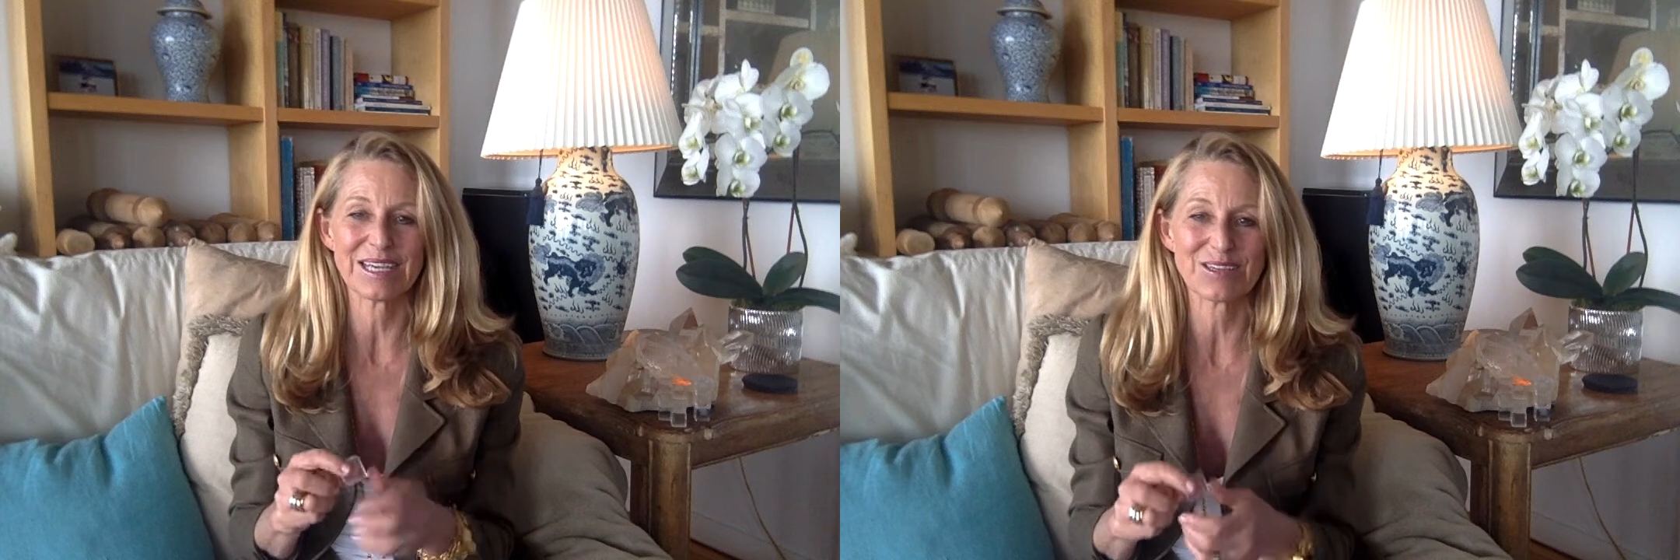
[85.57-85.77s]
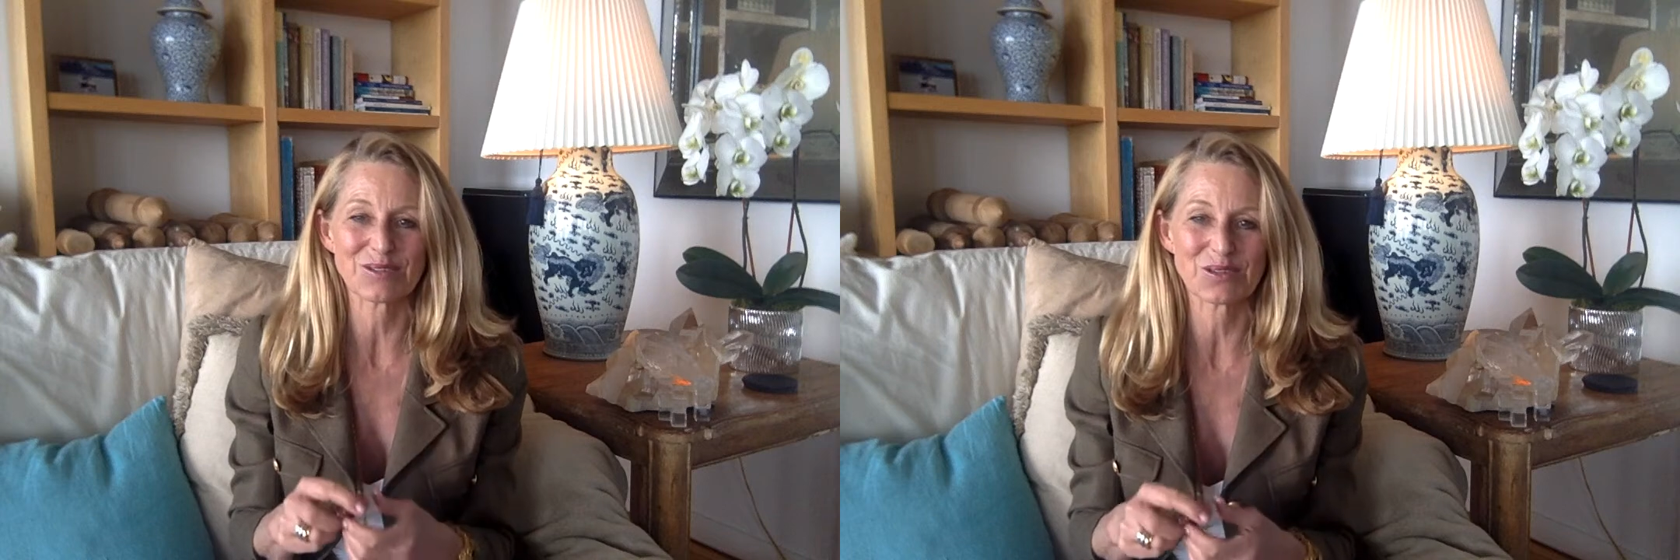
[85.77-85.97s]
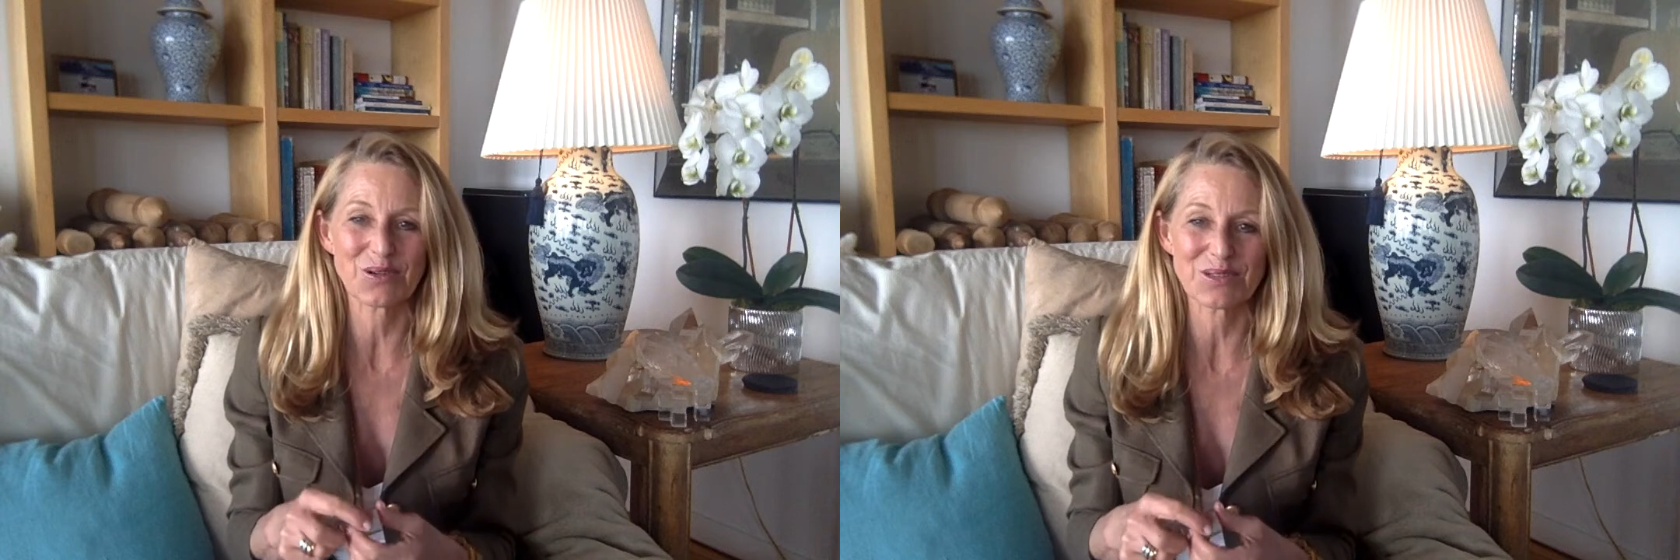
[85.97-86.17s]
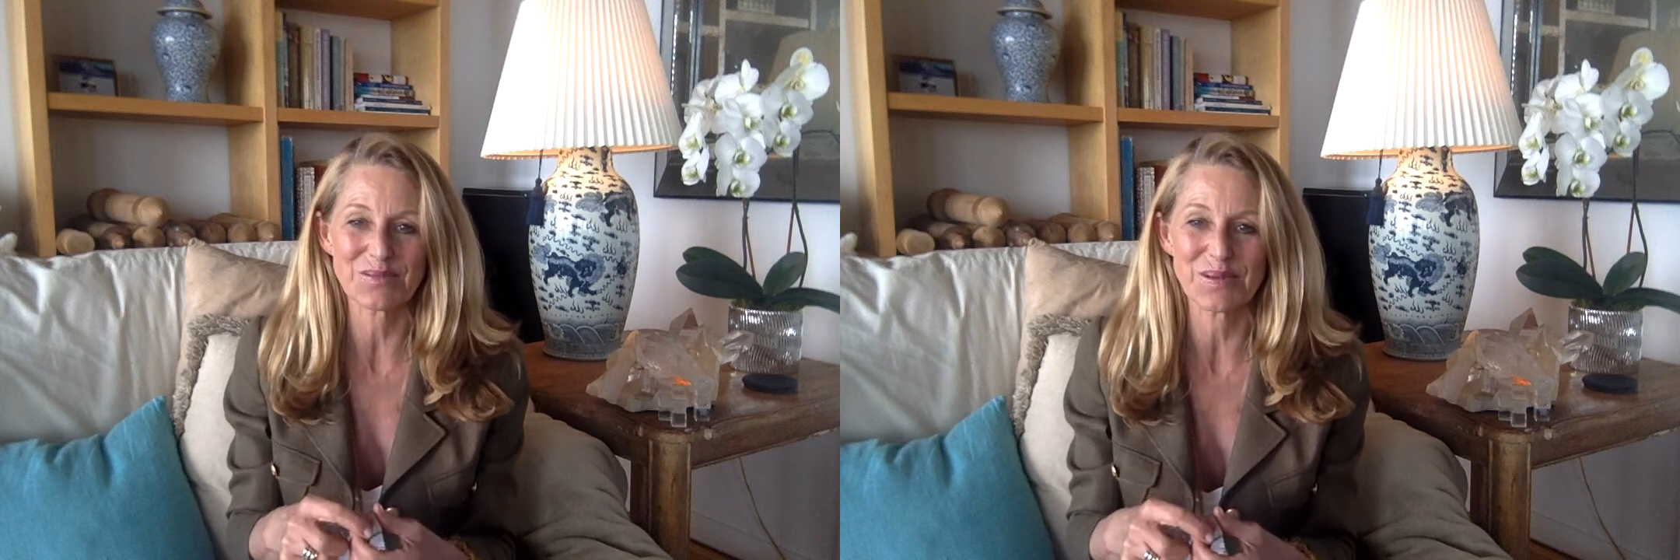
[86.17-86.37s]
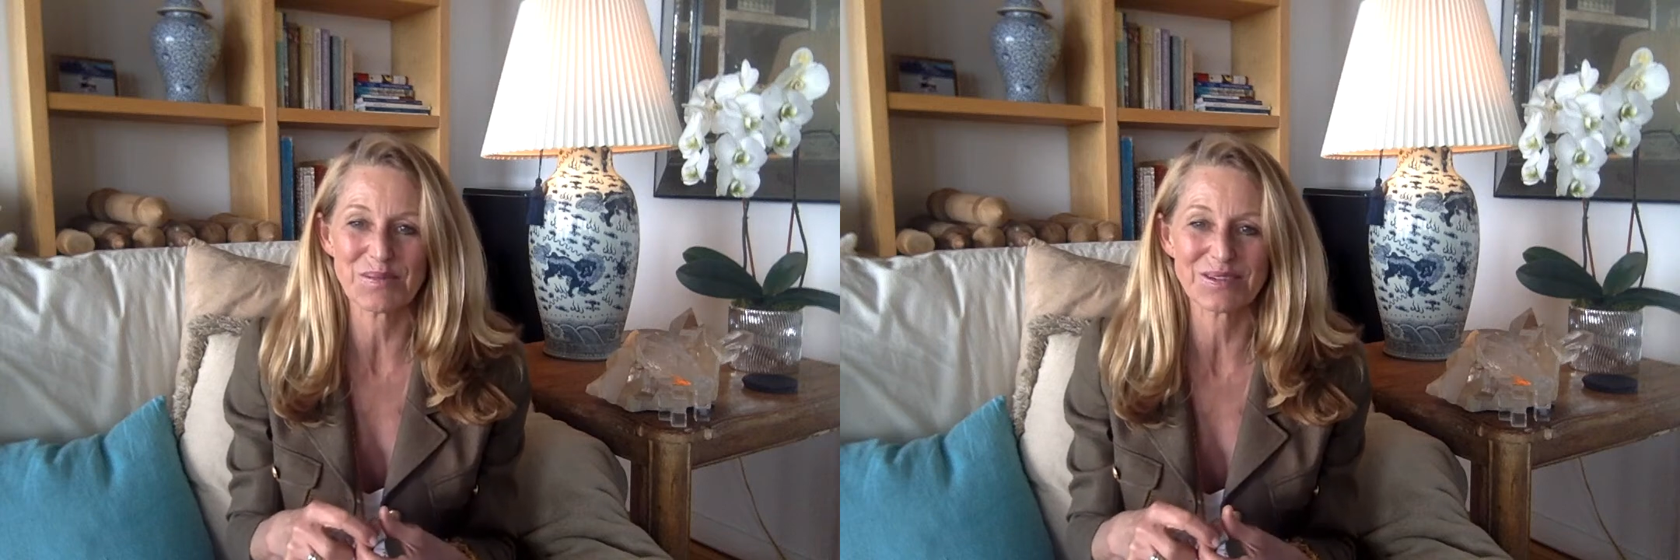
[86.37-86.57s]
angels,
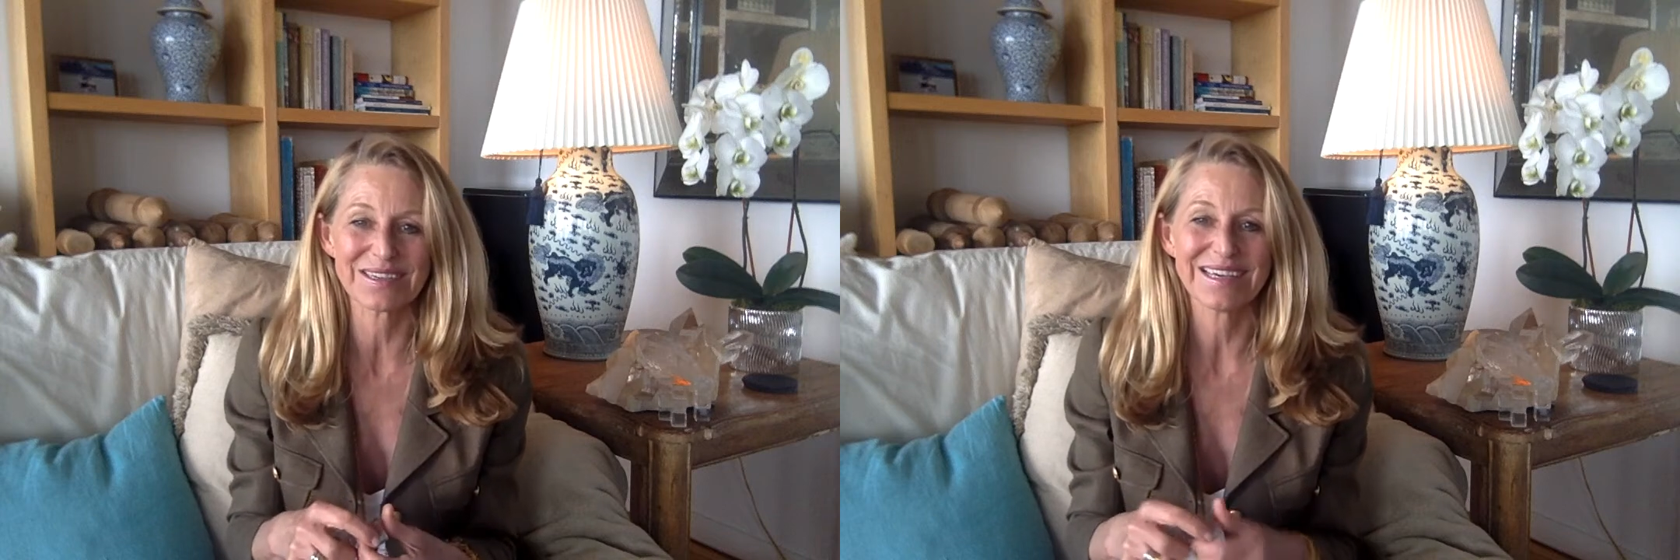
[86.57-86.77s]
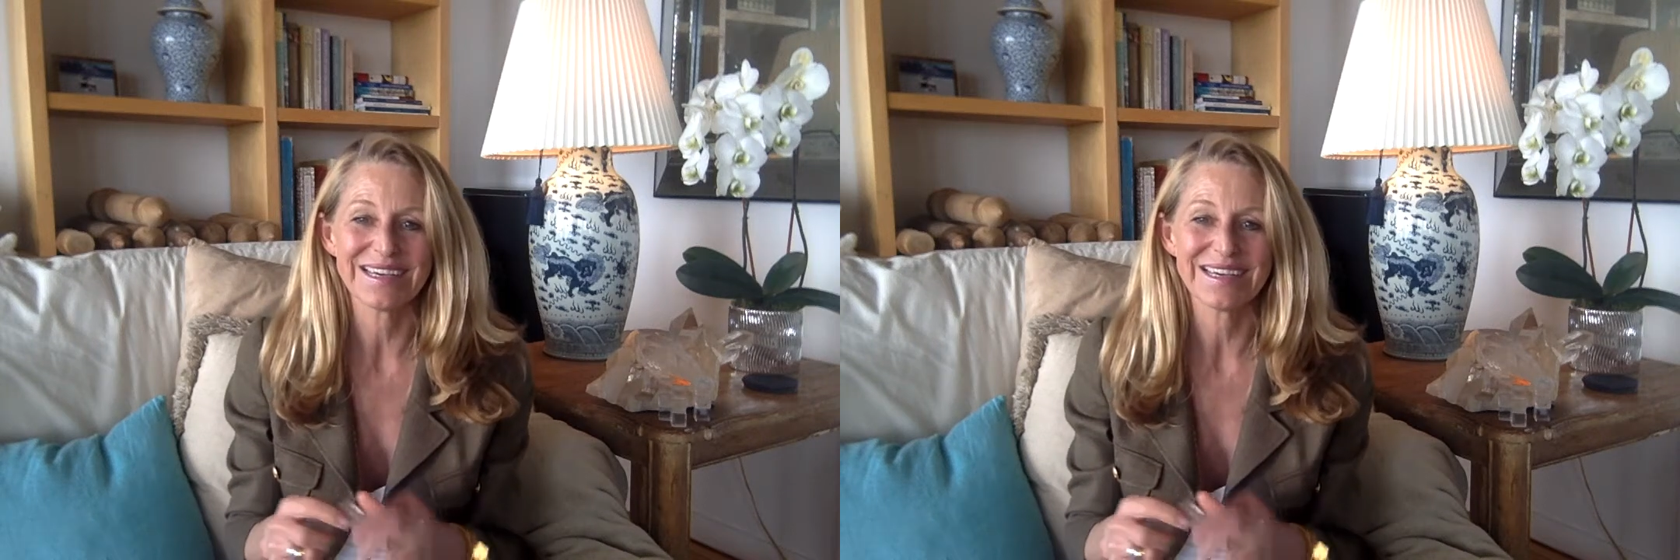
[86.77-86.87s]
holy people,